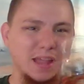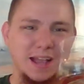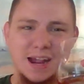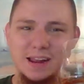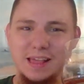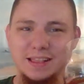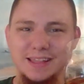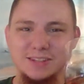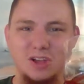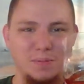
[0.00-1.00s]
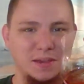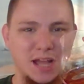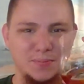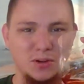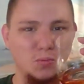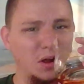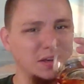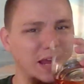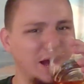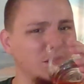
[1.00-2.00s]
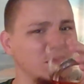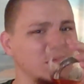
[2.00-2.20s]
I kind of like that it's all becoming one now.